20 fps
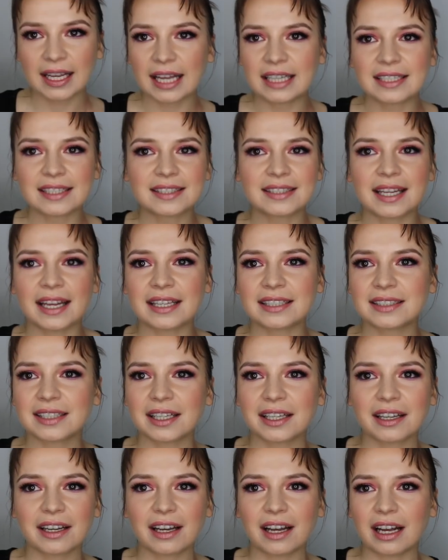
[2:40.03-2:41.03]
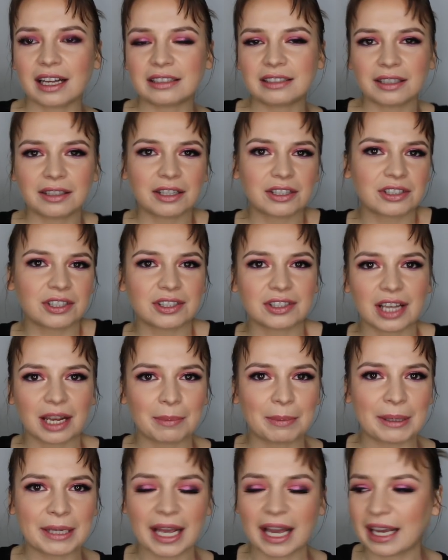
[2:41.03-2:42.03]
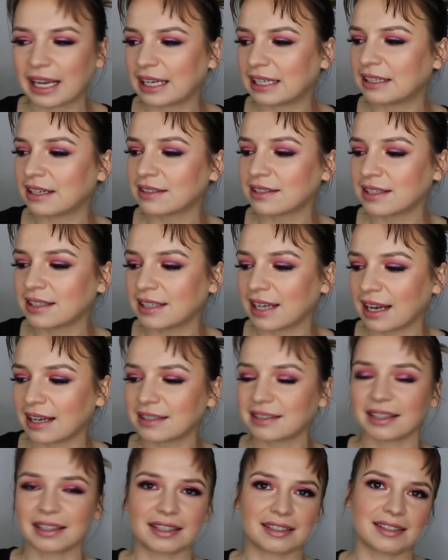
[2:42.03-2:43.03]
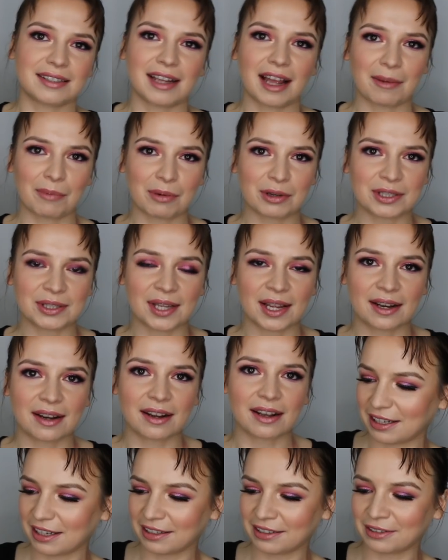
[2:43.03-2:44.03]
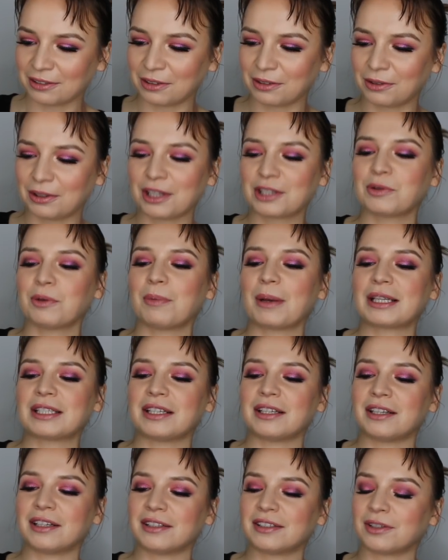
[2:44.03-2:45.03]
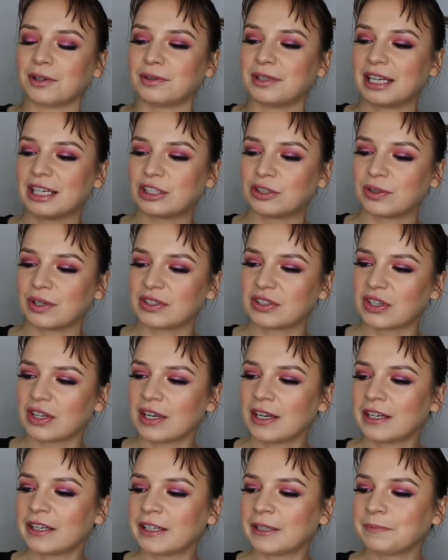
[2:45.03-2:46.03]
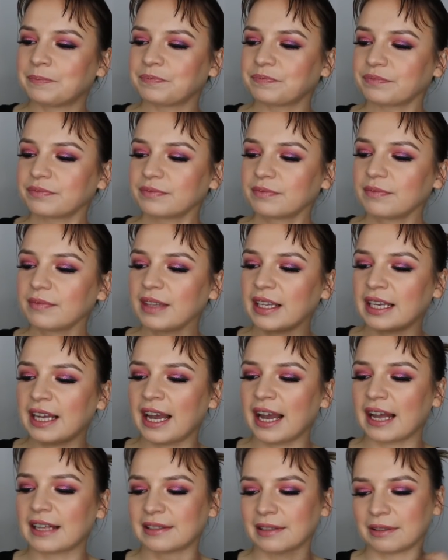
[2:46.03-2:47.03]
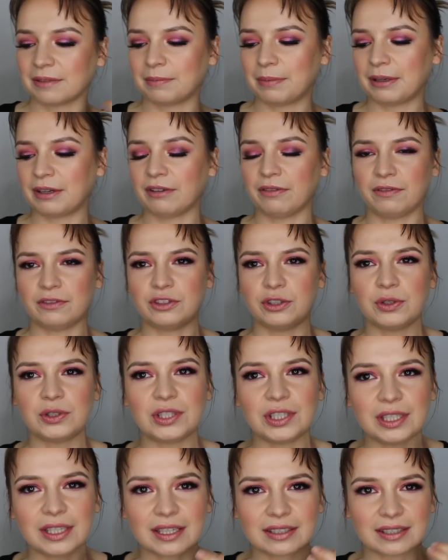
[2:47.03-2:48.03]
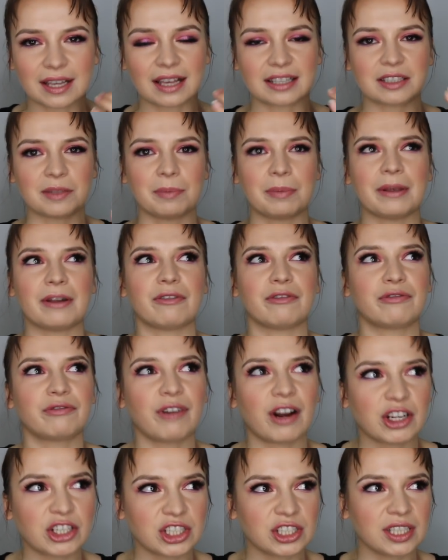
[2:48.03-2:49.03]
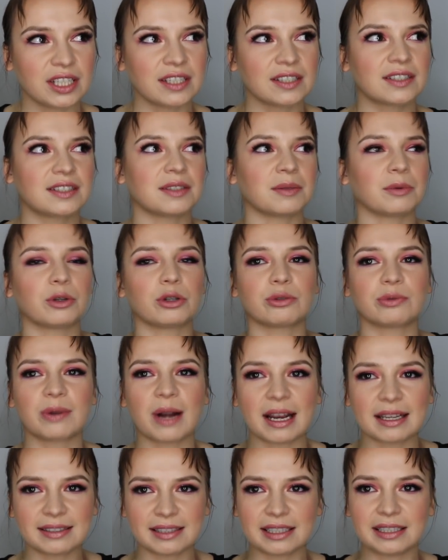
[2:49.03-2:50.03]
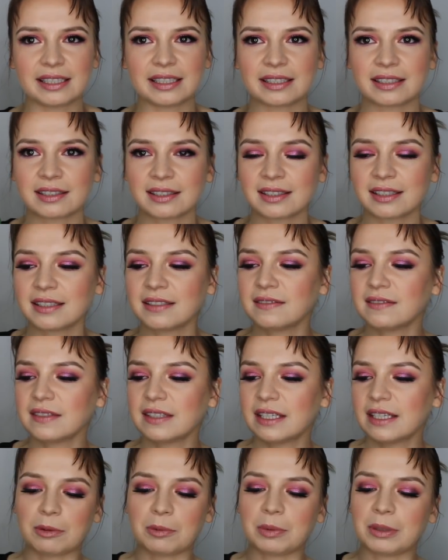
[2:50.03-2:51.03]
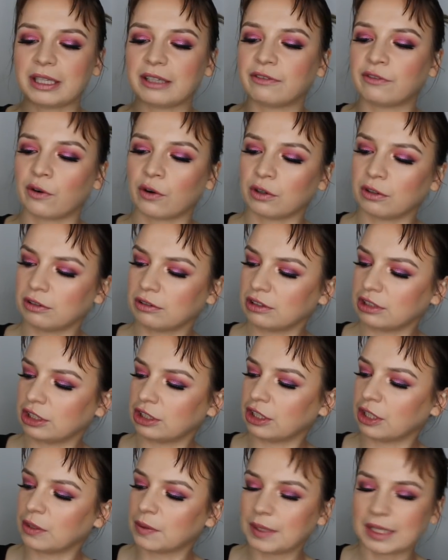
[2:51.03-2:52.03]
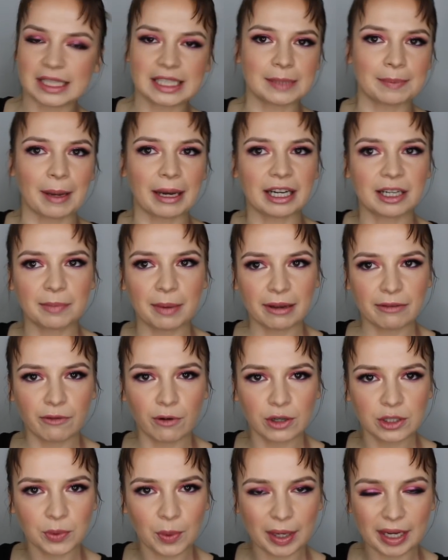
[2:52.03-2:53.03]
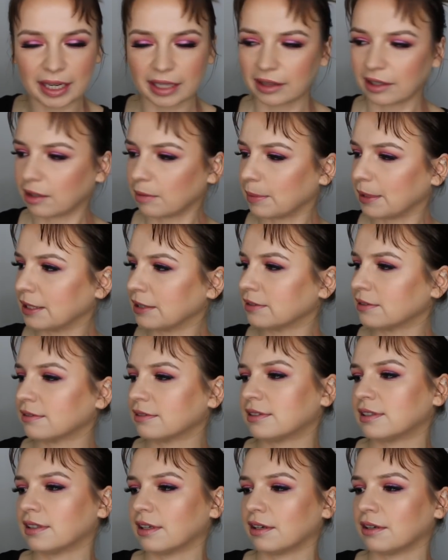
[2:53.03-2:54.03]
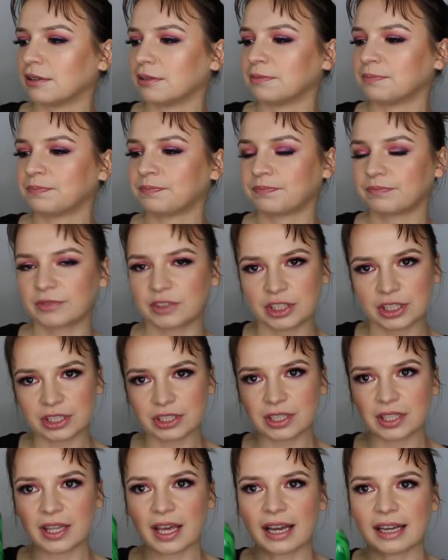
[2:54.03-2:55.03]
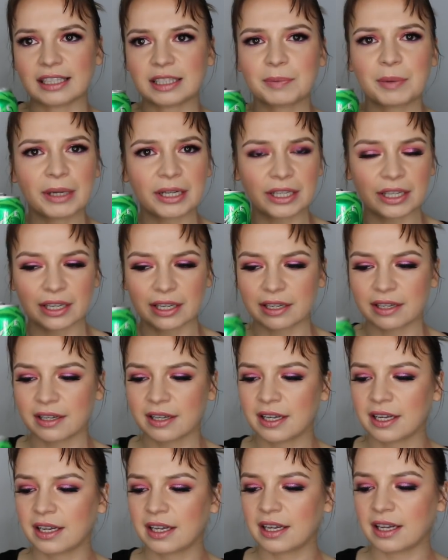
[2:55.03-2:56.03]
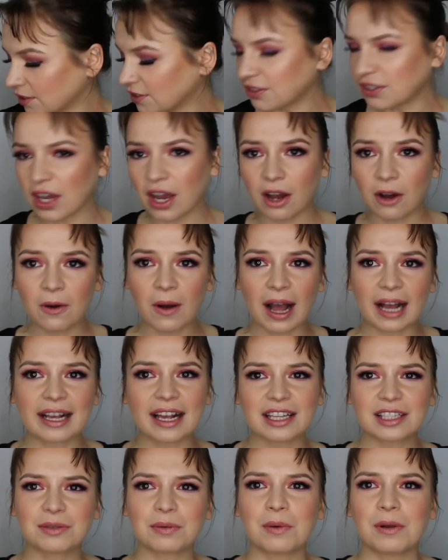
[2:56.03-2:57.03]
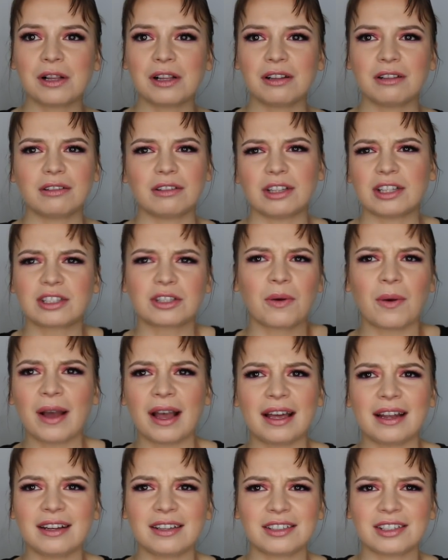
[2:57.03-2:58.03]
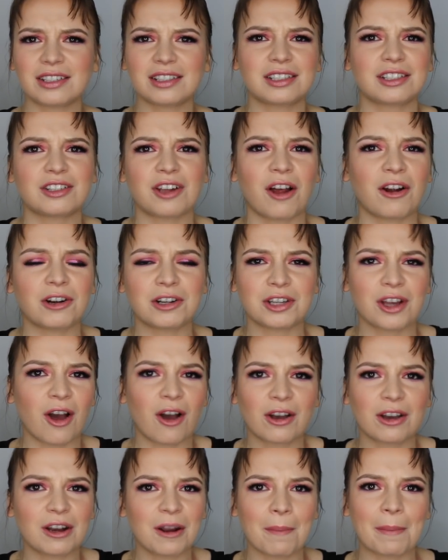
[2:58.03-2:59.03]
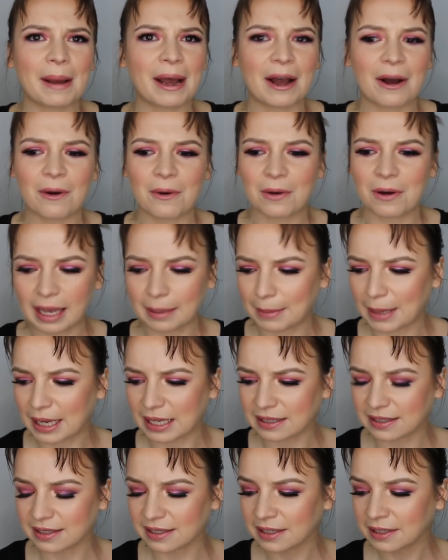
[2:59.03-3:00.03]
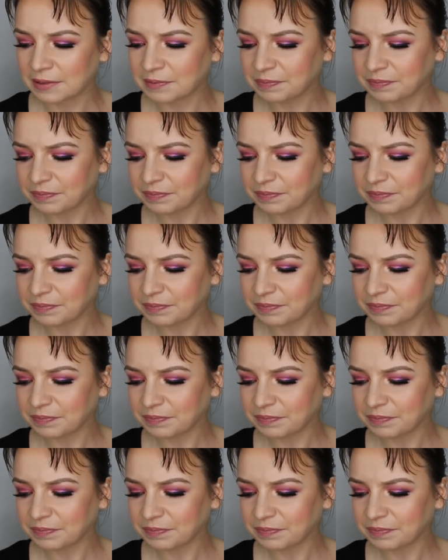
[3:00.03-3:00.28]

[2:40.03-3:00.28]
It just tastes like a delicious IPA. It doesn't taste like it's 9%. Ooh, that's what makes it so dangerous. It has a bit of juiciness, it has a bit of freshness, some grassiness. Probably for, you know, inspired by 420 a little bit. So cheers to that. It's pretty good. So I guess let's go ahead and just start talking about IMATS.